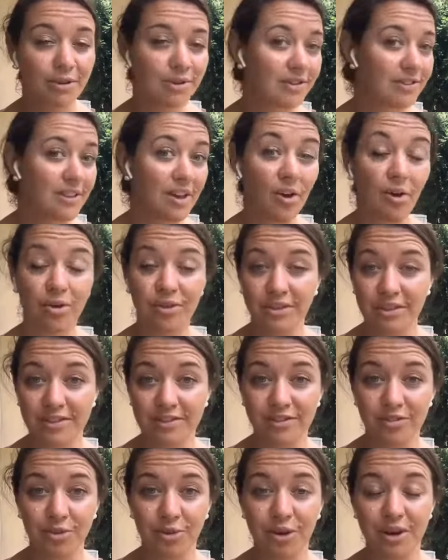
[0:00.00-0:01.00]
because they're
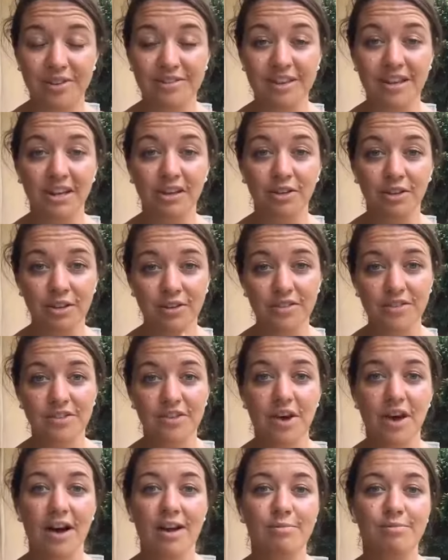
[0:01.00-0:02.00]
only stories. And a lot of
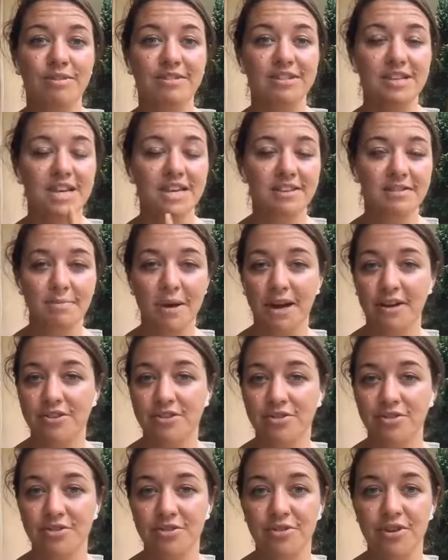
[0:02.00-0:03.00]
the times it dates
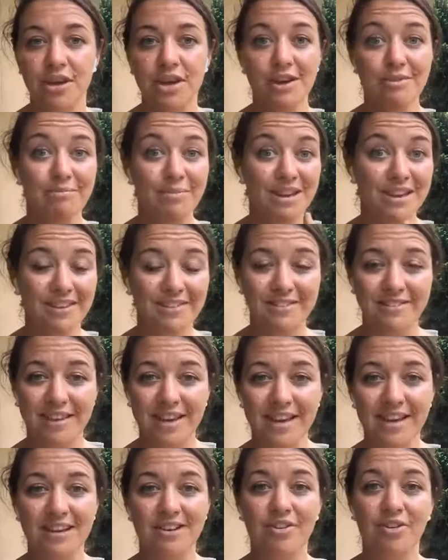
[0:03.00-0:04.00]
back to being
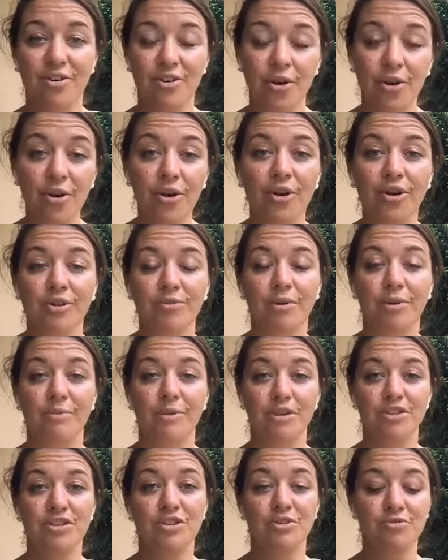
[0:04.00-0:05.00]
seen and not heard
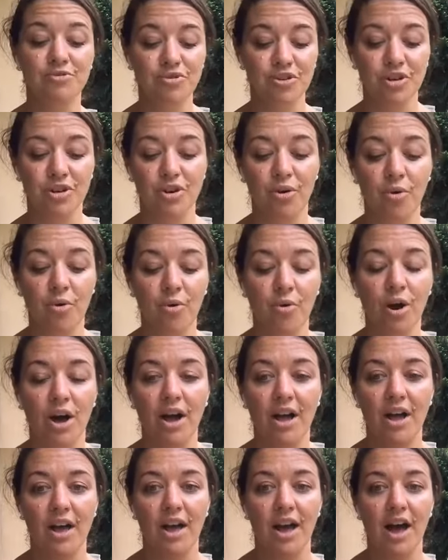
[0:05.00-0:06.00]
when we're children,
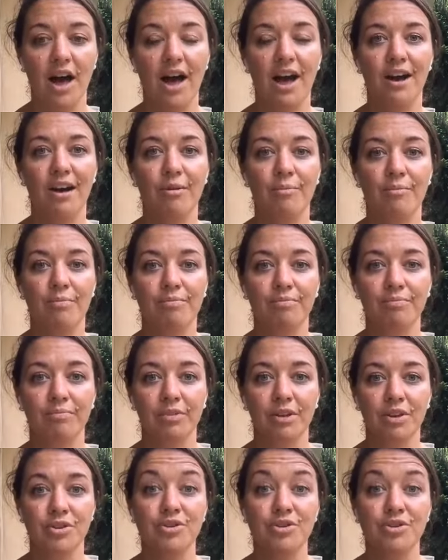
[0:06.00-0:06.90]
or um,